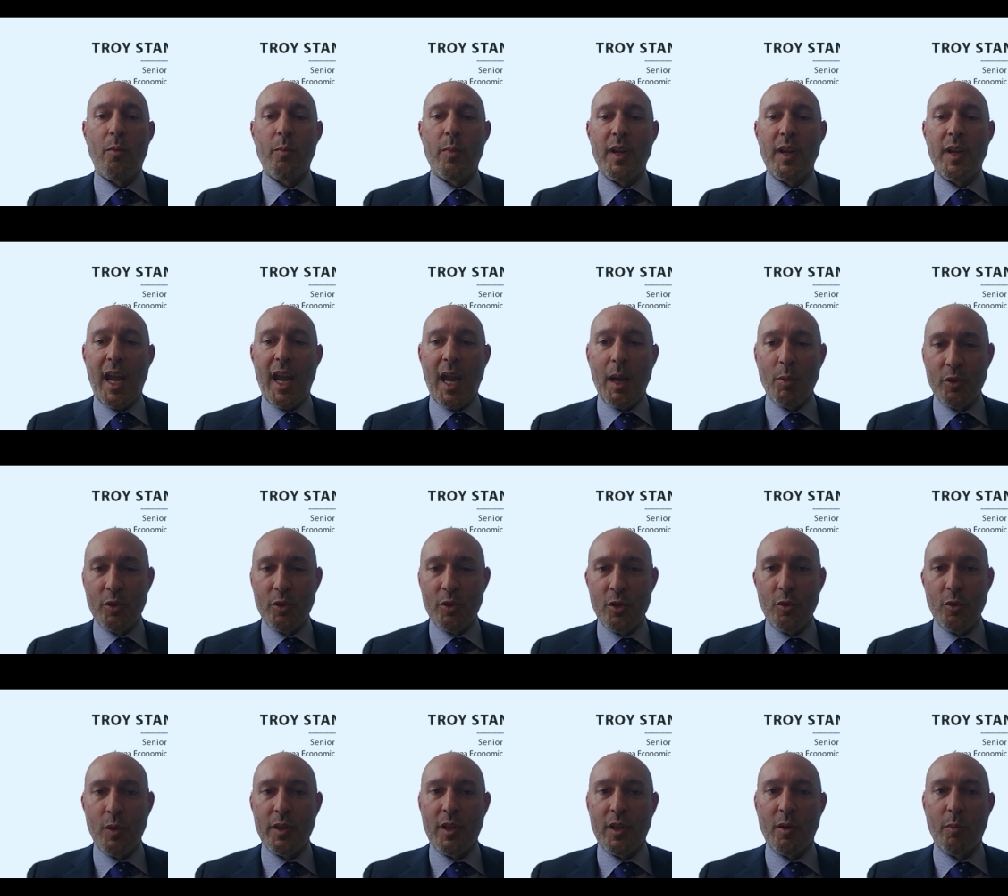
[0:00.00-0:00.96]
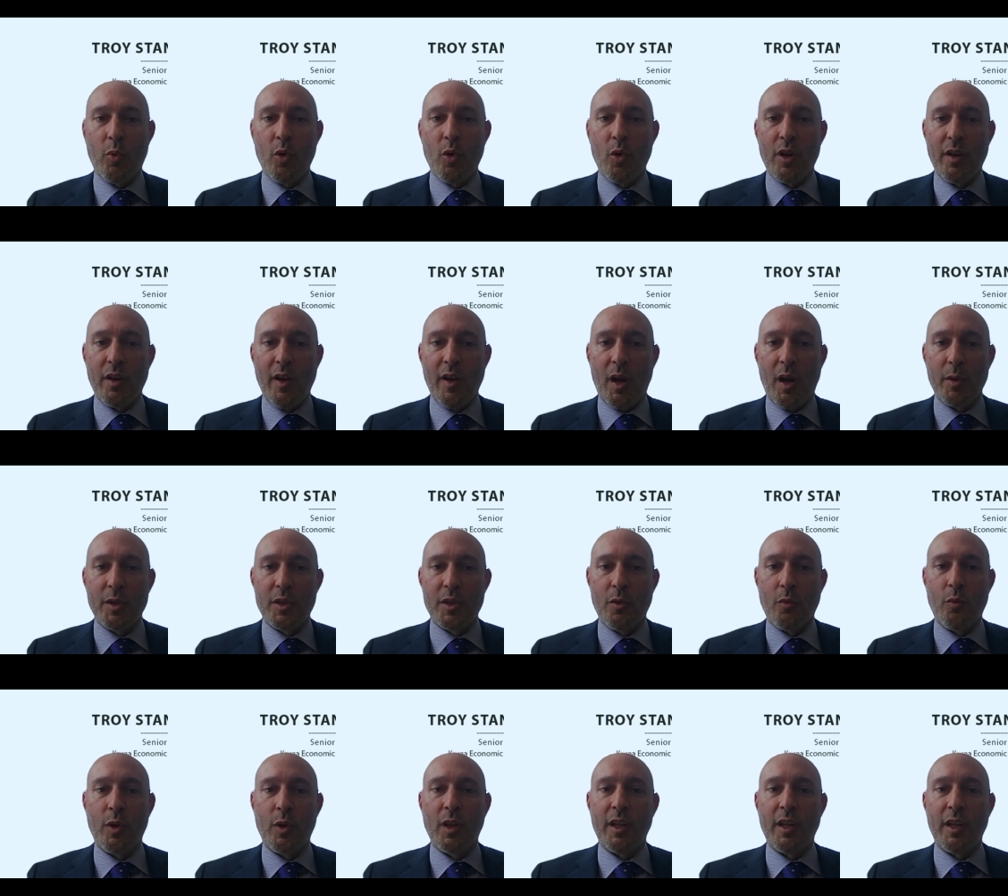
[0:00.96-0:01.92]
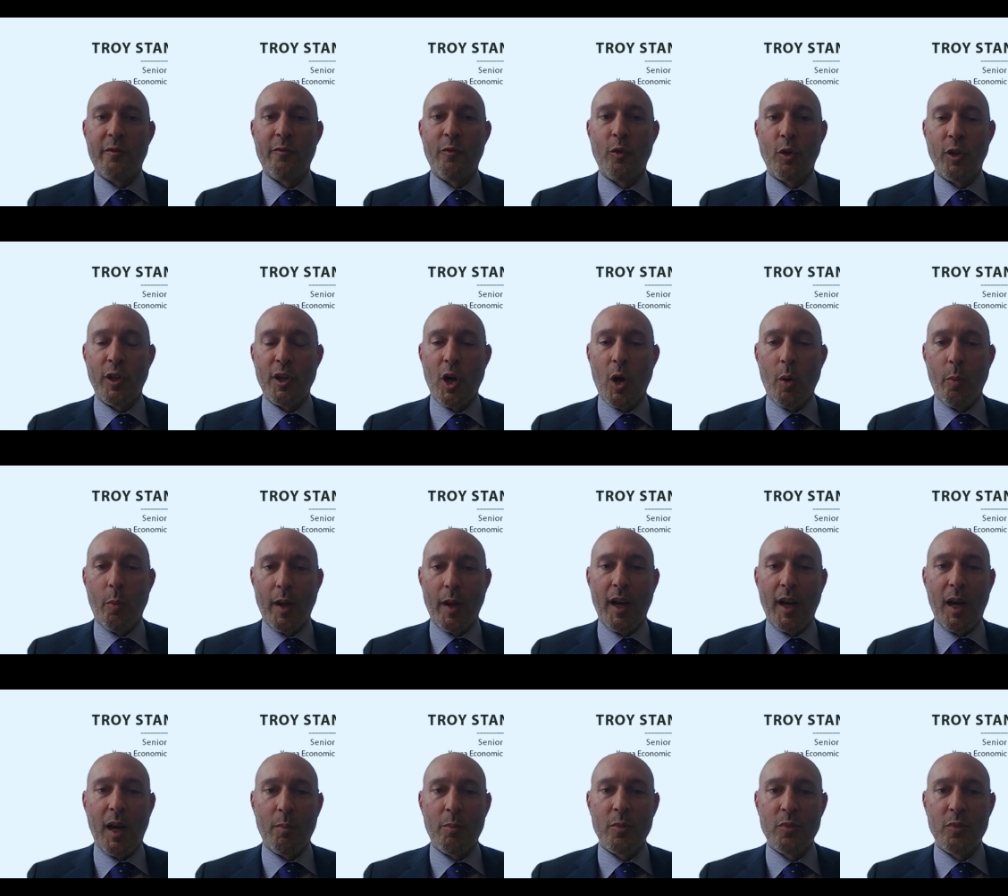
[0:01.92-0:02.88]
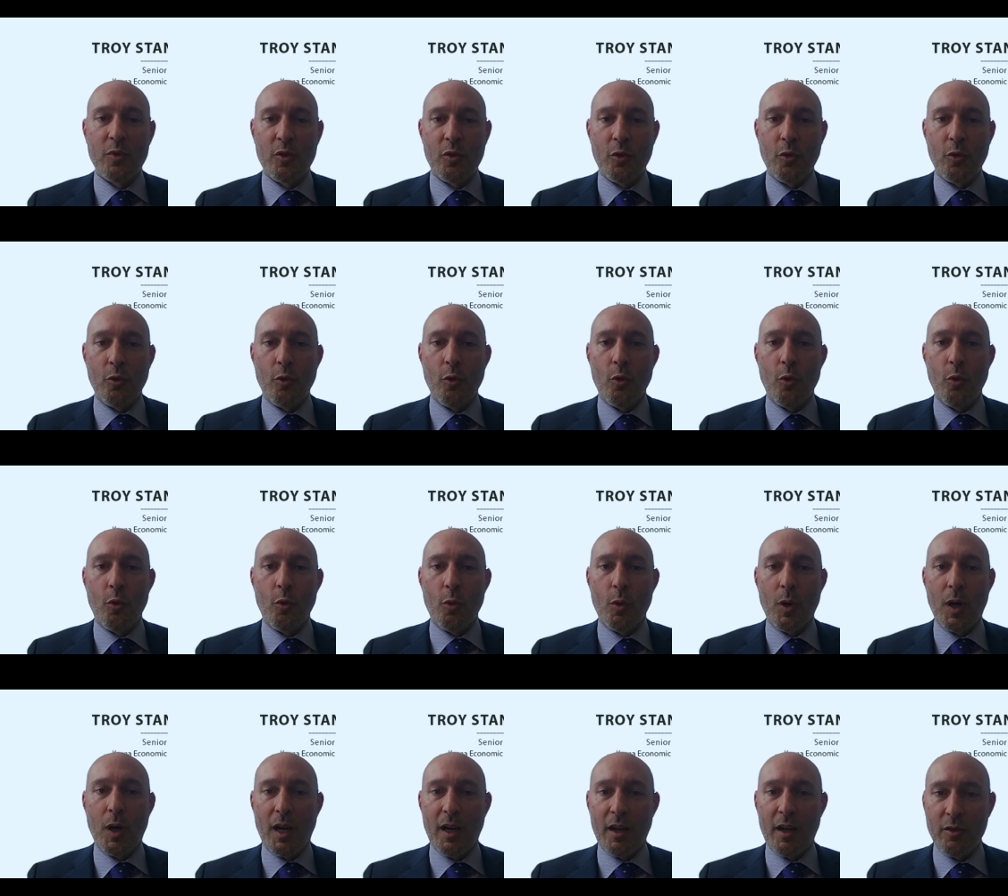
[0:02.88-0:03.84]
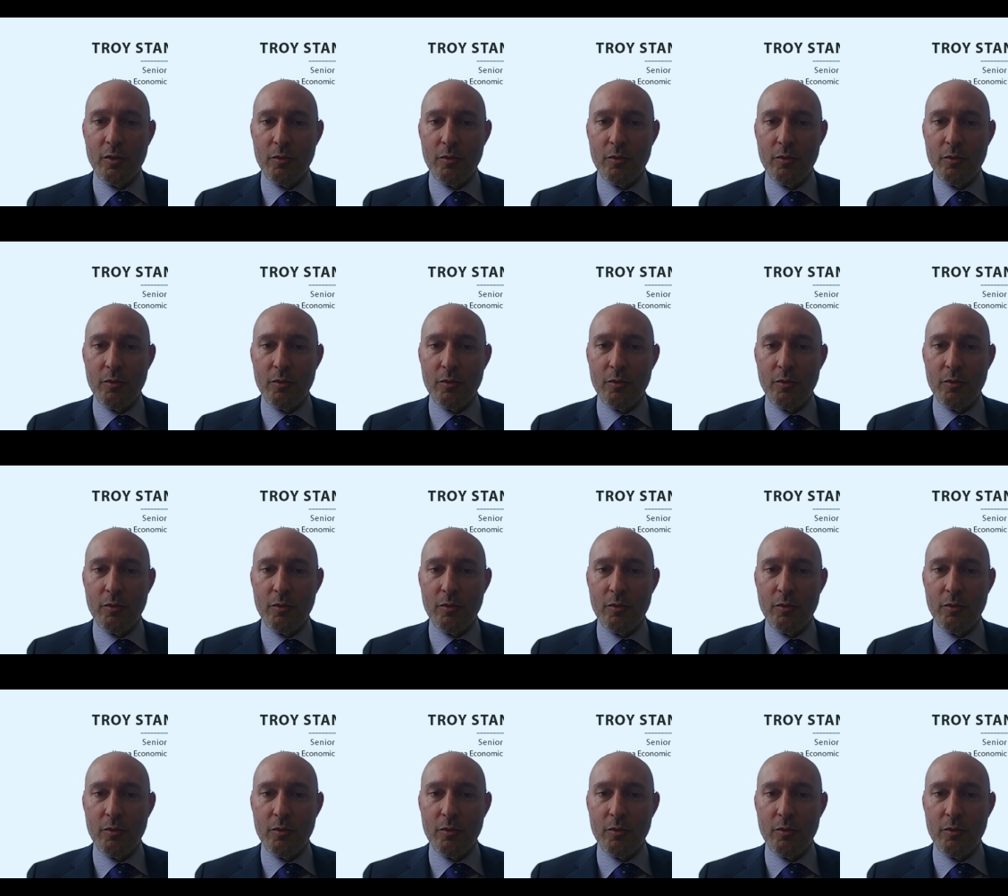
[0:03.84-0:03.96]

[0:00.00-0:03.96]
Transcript: be able to, at their point of development, to really fully open up to